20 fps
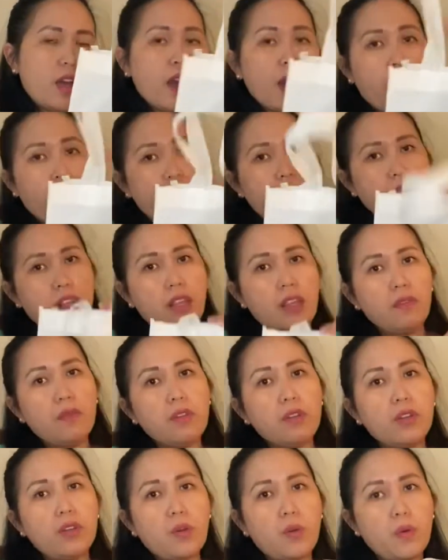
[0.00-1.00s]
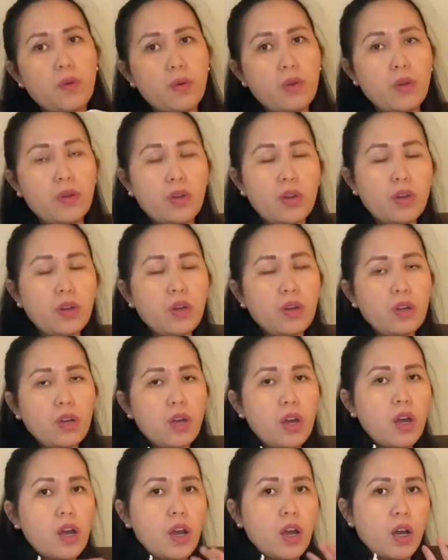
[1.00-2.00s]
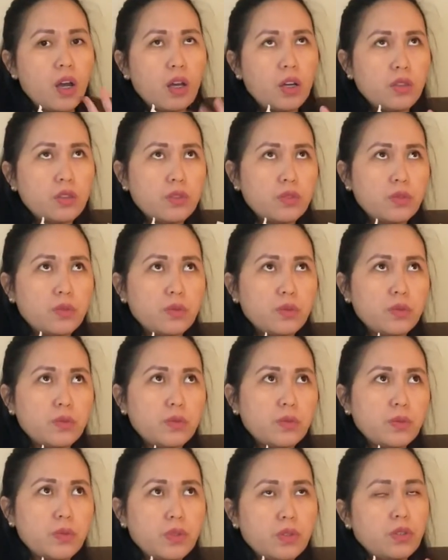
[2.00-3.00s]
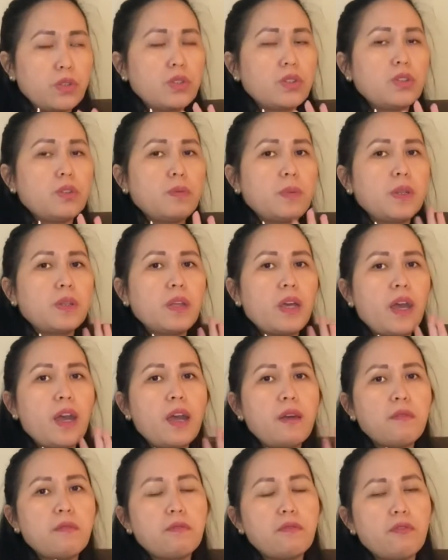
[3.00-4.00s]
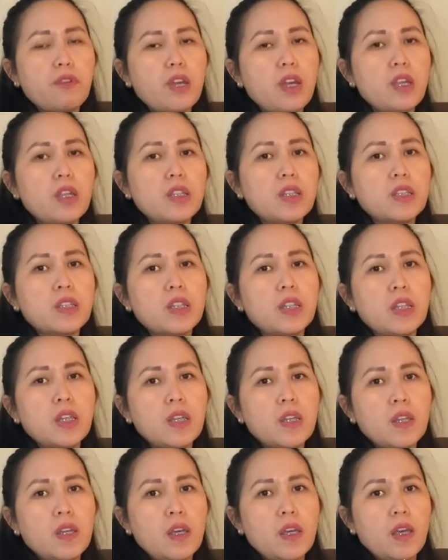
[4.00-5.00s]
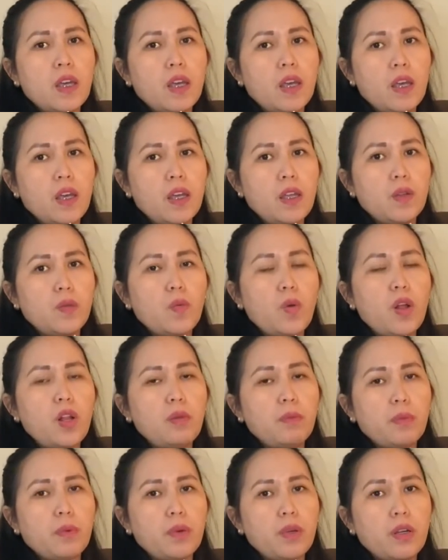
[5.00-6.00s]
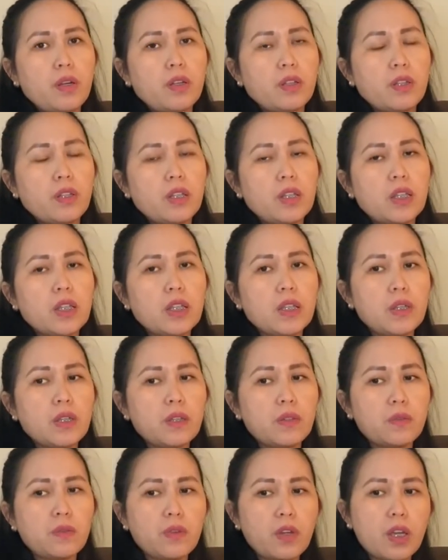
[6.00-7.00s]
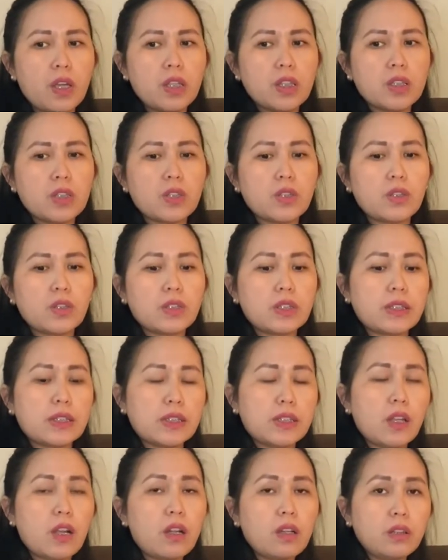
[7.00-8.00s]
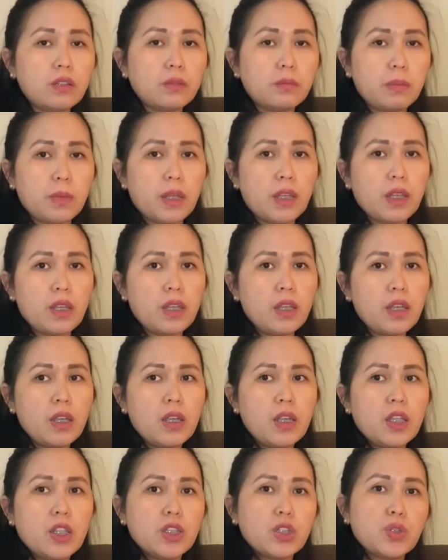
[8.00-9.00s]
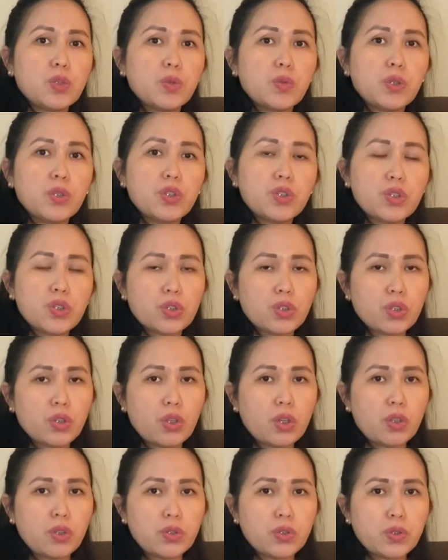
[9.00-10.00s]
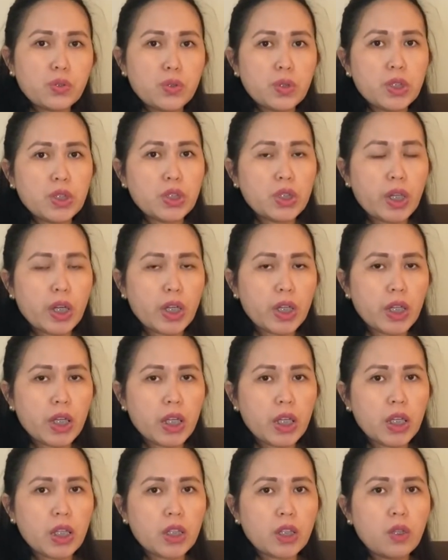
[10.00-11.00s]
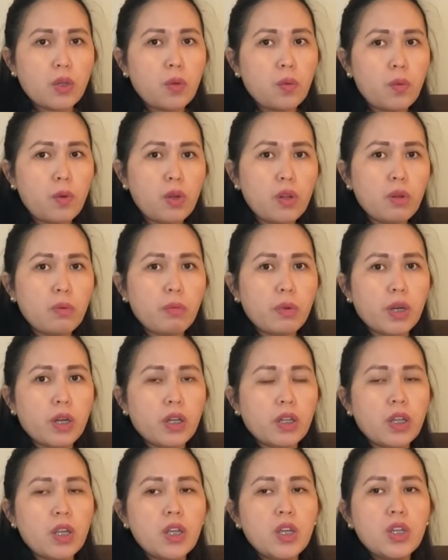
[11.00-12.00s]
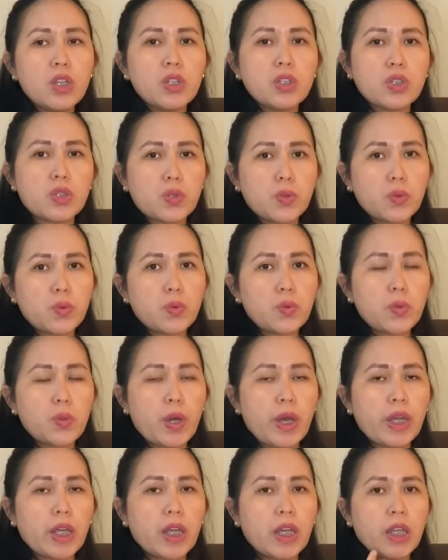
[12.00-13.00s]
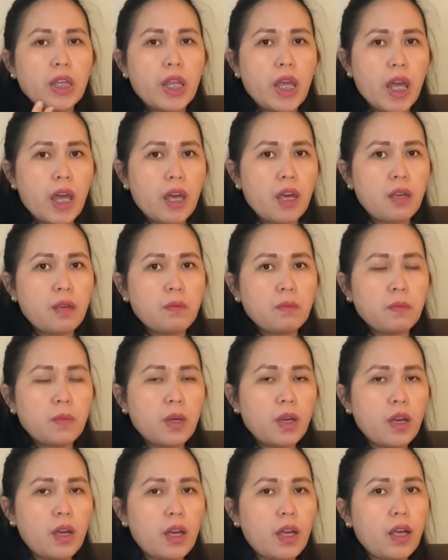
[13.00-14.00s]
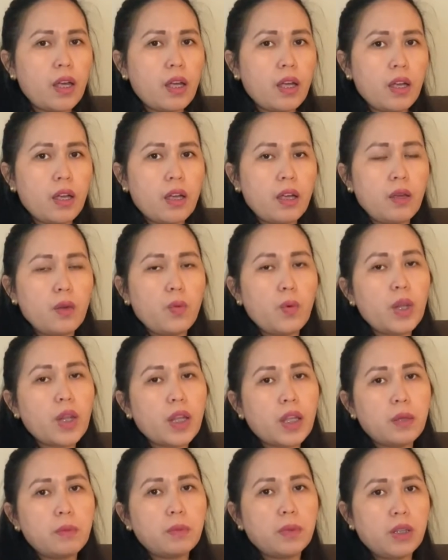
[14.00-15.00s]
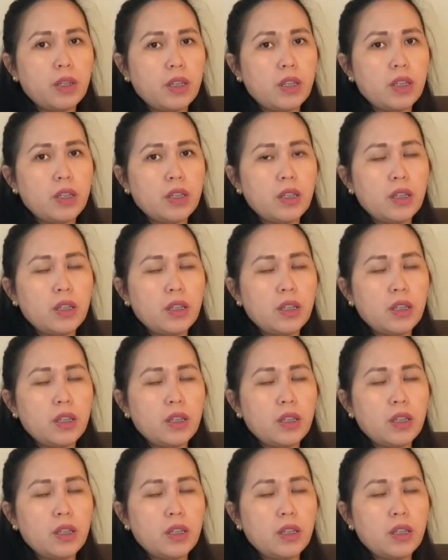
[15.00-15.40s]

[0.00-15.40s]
I never know how to register, but I have friends and Walmart friends told me to register also in Target, Walmart, so I can have a welcome kit